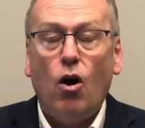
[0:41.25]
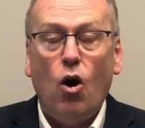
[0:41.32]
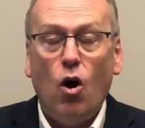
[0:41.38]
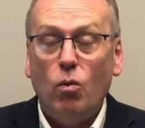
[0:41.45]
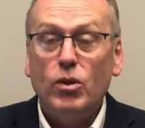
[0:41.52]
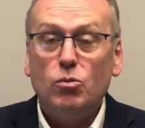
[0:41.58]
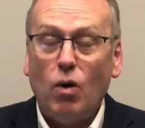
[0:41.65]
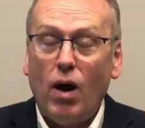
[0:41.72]

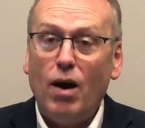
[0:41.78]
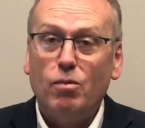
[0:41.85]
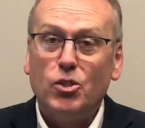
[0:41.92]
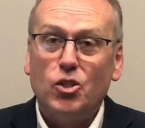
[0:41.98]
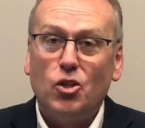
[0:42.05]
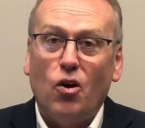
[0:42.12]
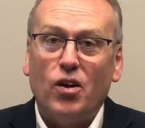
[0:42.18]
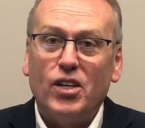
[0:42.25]
always what I was
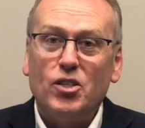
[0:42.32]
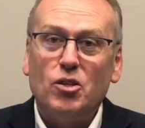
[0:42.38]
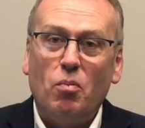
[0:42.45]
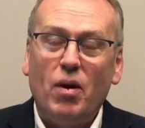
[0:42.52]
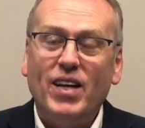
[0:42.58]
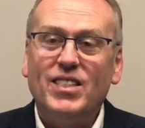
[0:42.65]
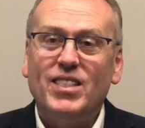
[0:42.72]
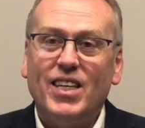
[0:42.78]
taught as an
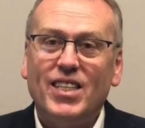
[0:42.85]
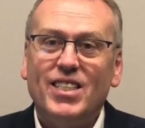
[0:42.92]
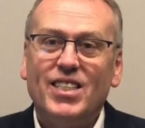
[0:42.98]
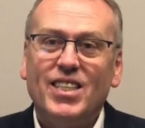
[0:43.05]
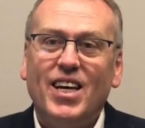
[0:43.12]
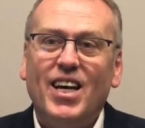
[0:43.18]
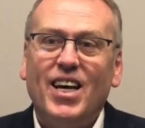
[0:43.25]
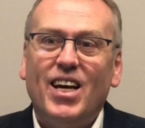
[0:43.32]
apprentice,